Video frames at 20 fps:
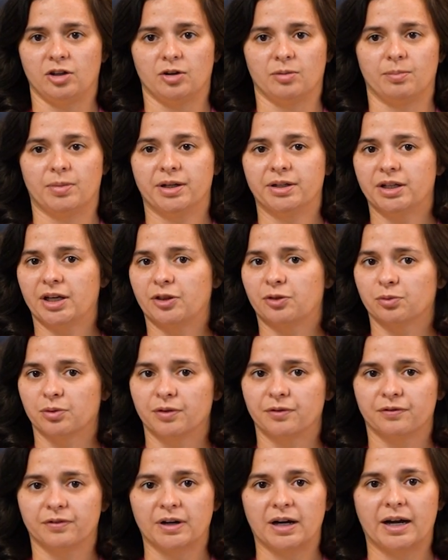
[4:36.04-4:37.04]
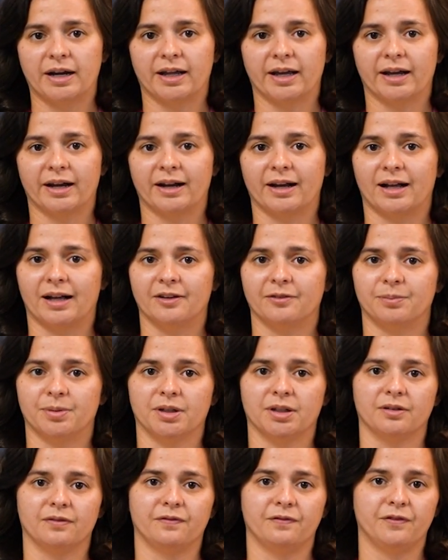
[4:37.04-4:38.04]
Monday through Friday, I've
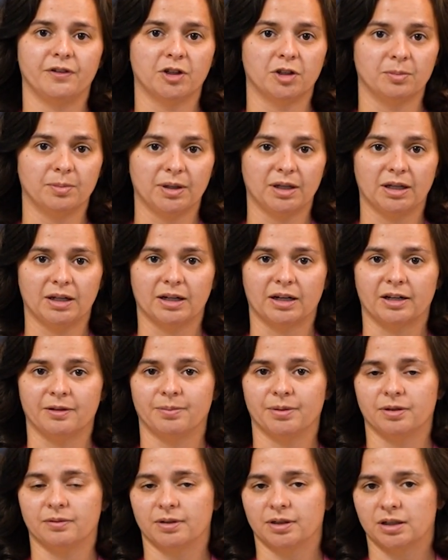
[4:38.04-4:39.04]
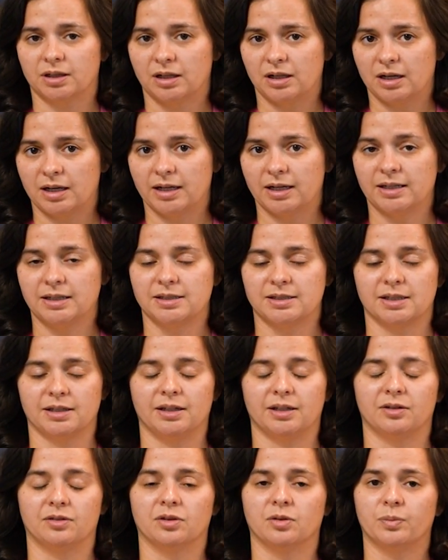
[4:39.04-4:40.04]
been filming, I've been with clients, and
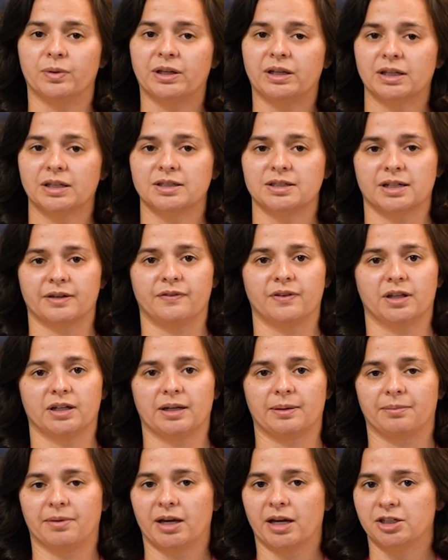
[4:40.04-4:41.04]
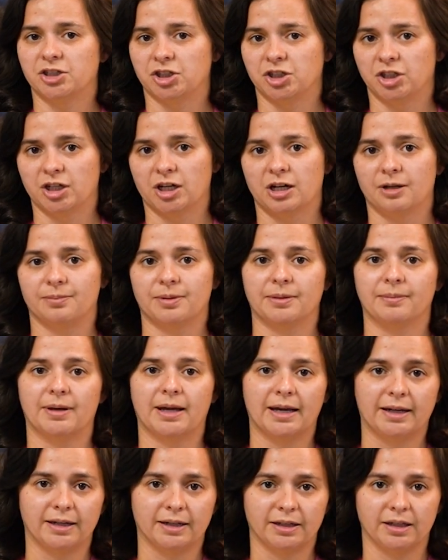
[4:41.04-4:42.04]
then on the weekends, I feel like I'm catching up, I'm
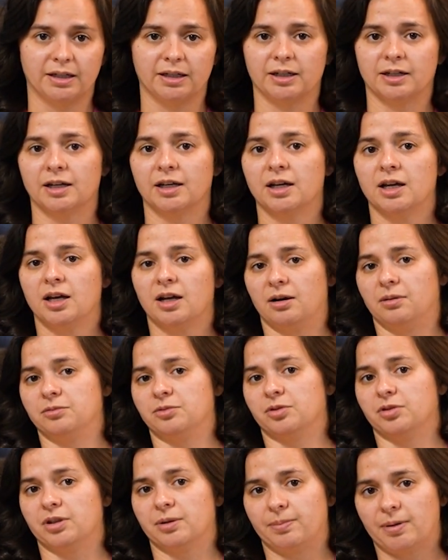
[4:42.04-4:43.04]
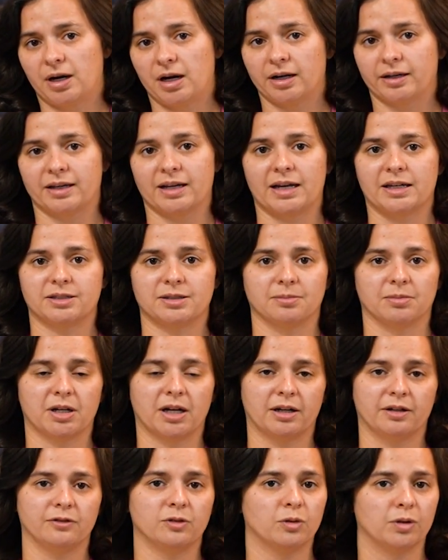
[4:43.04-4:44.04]
editing, I'm doing the podcast, I'm
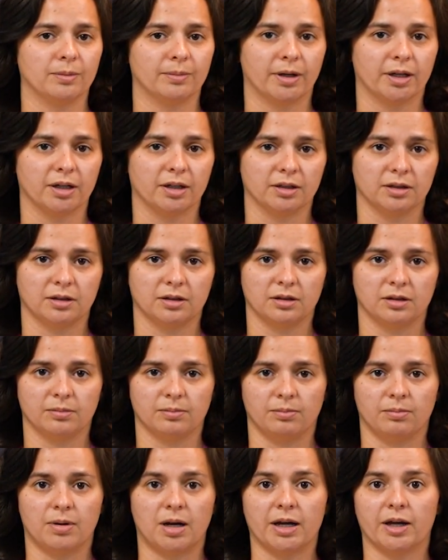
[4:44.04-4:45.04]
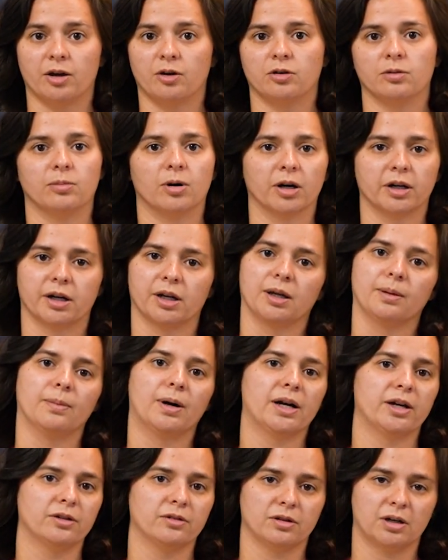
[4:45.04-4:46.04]
kind of doing my own marketing,
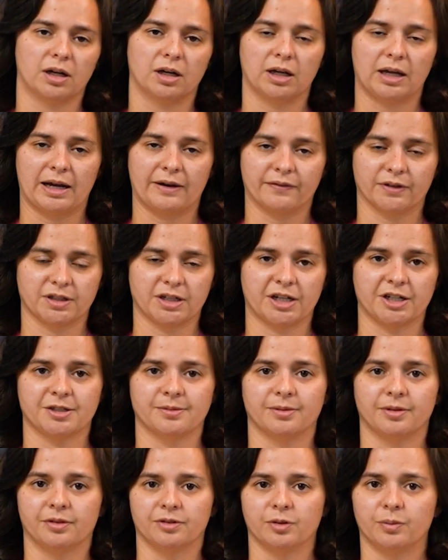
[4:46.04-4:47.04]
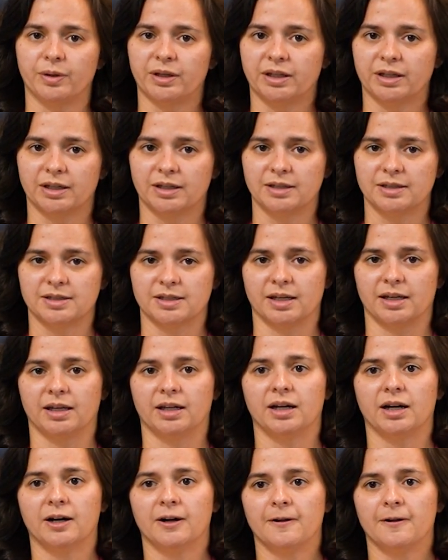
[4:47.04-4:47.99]
my own advertisement on the weekends, and